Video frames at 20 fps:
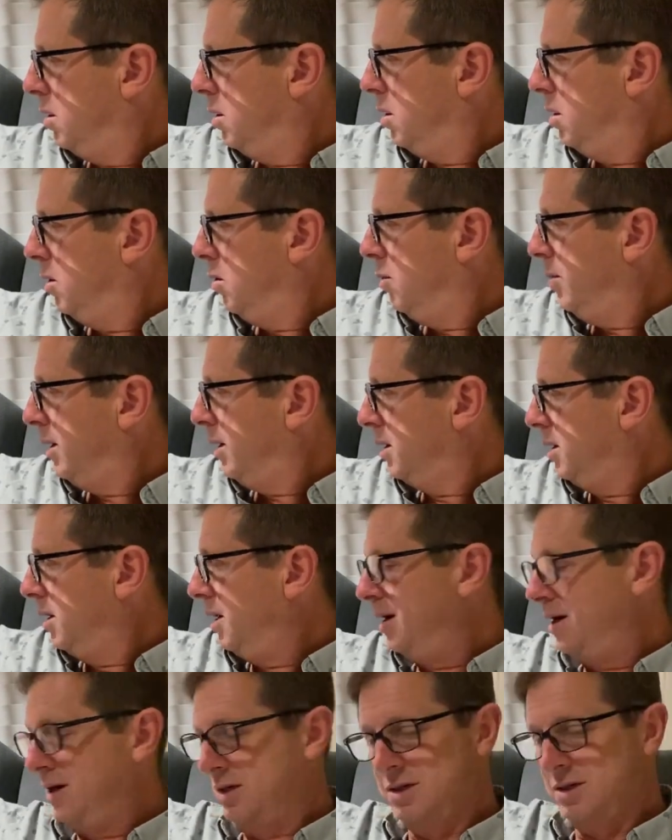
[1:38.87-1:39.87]
Oh my
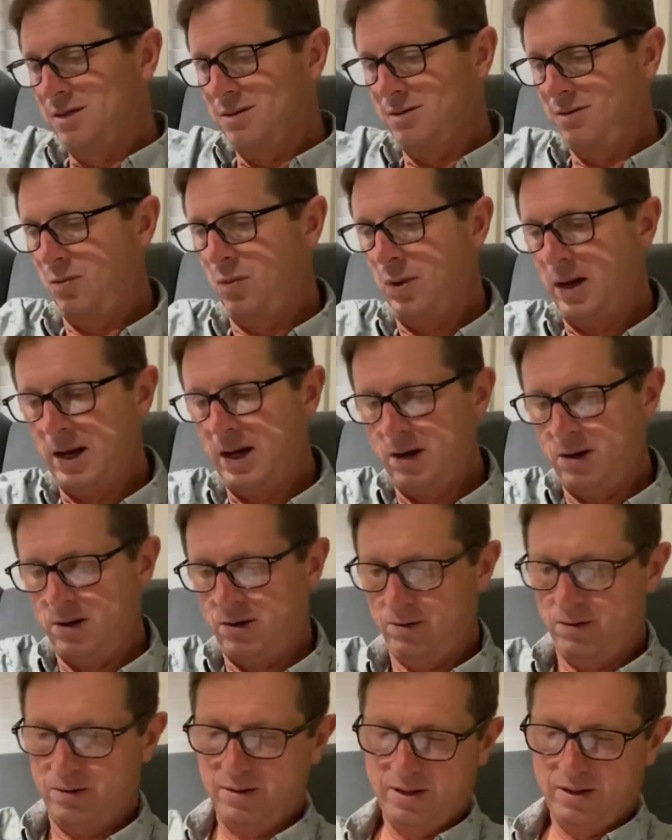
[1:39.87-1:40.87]
gosh,
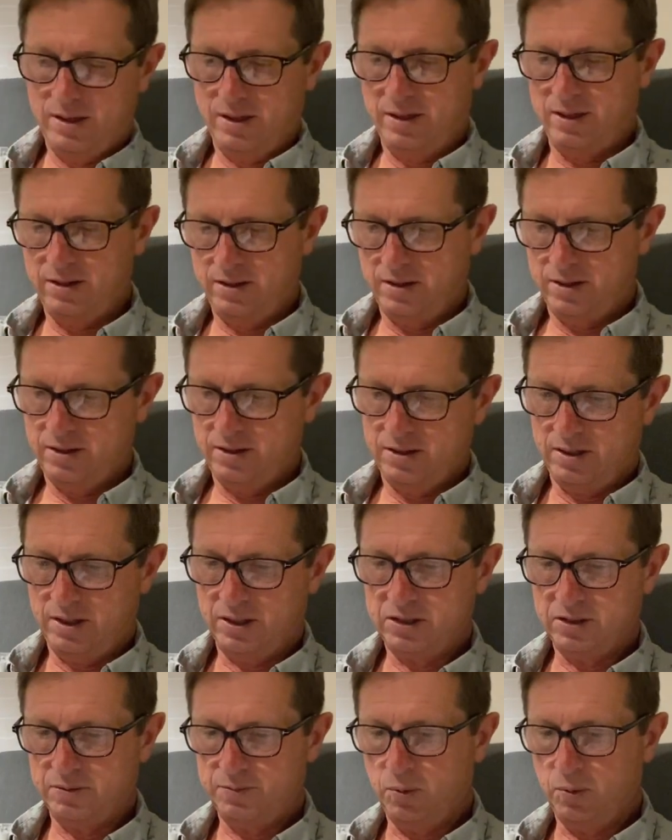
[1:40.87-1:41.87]
wow.
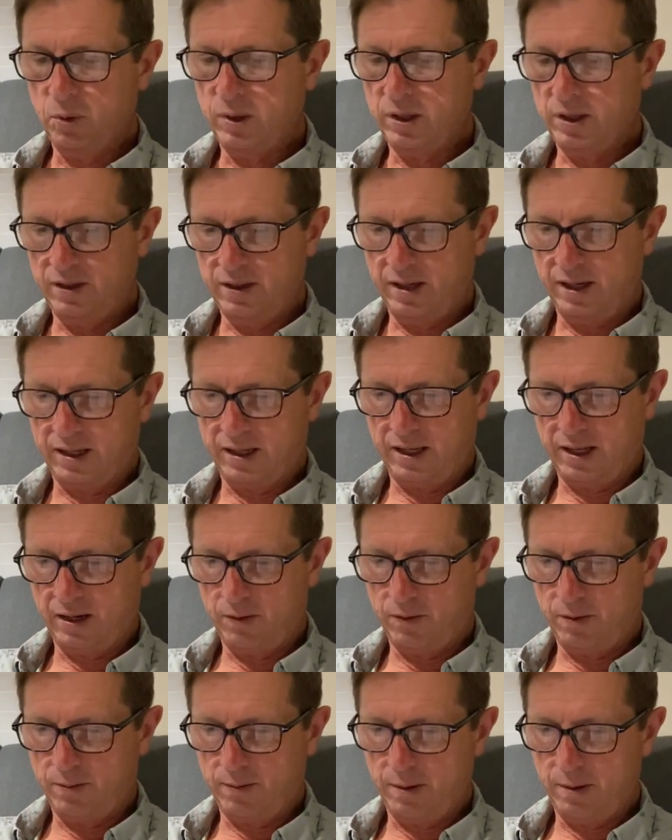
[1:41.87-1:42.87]
It's spooky that I can't
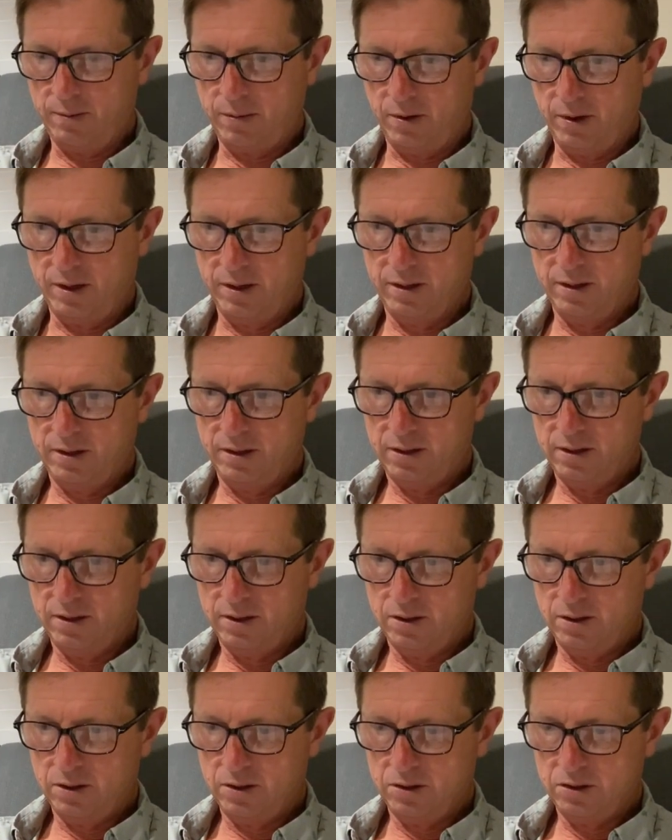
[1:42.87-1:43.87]
remember it.
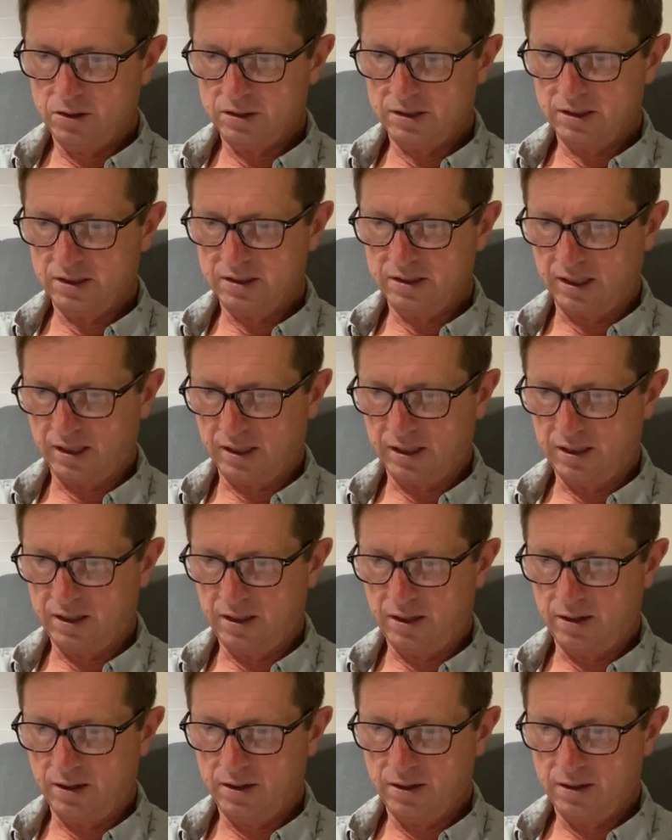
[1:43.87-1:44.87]
Just a second here.